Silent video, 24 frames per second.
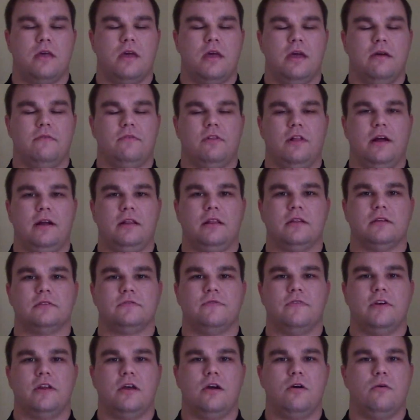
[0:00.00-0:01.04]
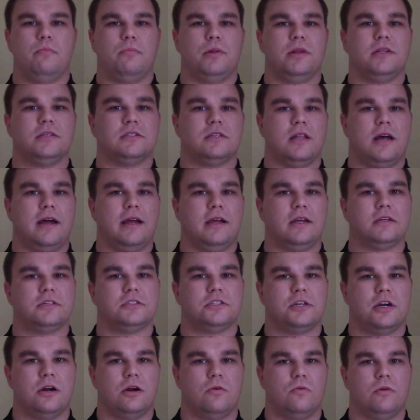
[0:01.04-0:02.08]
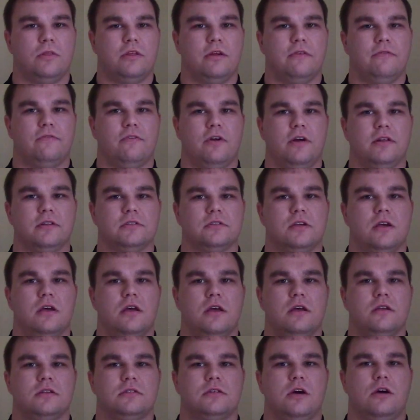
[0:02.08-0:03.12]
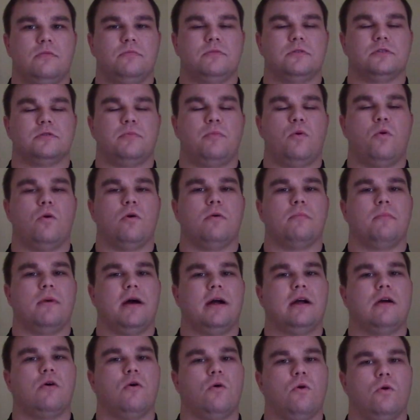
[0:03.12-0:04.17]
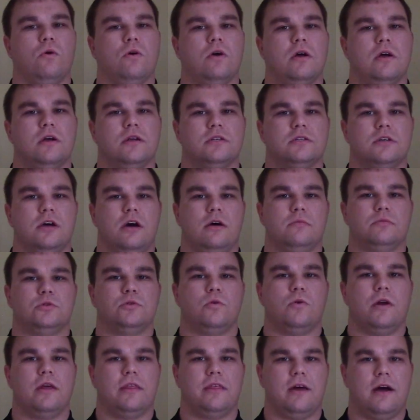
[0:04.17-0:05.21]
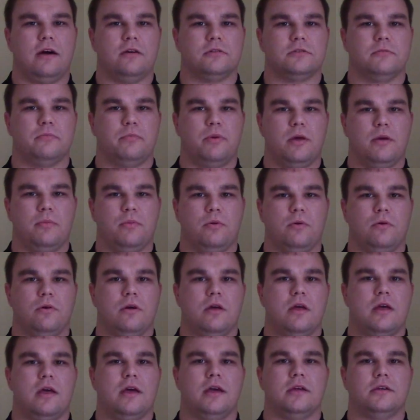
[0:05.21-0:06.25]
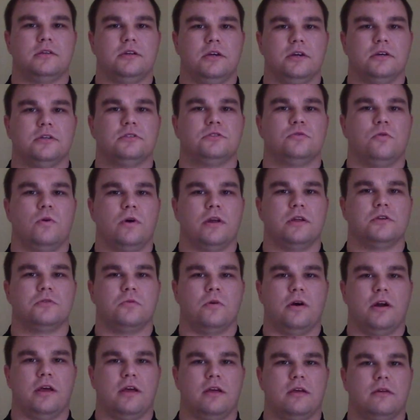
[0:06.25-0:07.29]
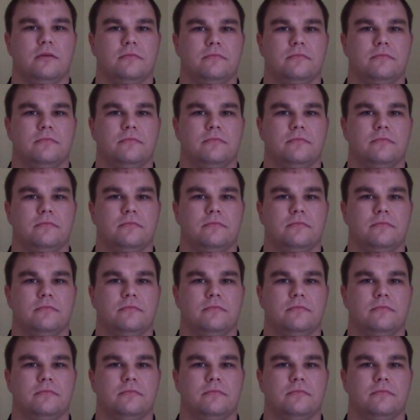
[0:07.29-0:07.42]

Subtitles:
If you like this video, please like and share it with your friends to help support my goal to help 20,000 people in year 2020.